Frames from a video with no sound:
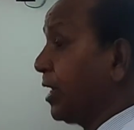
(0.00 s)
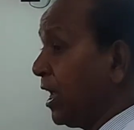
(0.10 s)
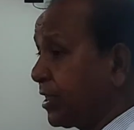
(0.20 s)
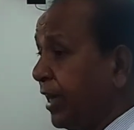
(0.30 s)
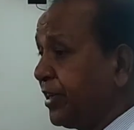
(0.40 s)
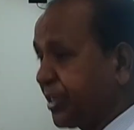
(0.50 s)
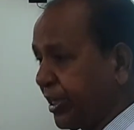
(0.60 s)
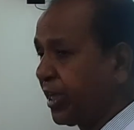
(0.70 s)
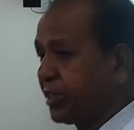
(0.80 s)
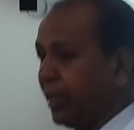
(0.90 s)
class I
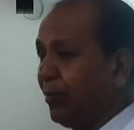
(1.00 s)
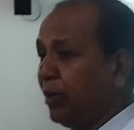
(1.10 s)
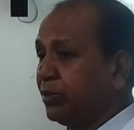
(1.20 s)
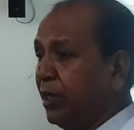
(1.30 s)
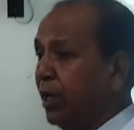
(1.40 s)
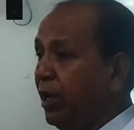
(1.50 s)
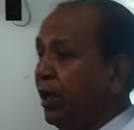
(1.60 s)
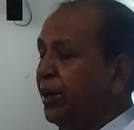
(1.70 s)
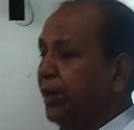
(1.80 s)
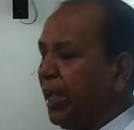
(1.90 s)
discussed about the
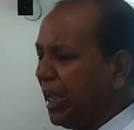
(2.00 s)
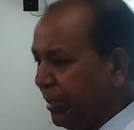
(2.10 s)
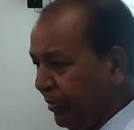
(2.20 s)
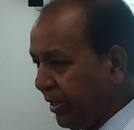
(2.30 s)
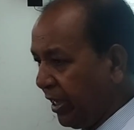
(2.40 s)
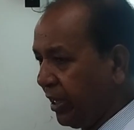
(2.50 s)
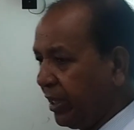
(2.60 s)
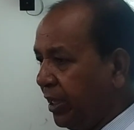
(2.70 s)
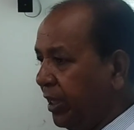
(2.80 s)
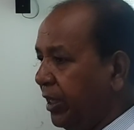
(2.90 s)
anemia.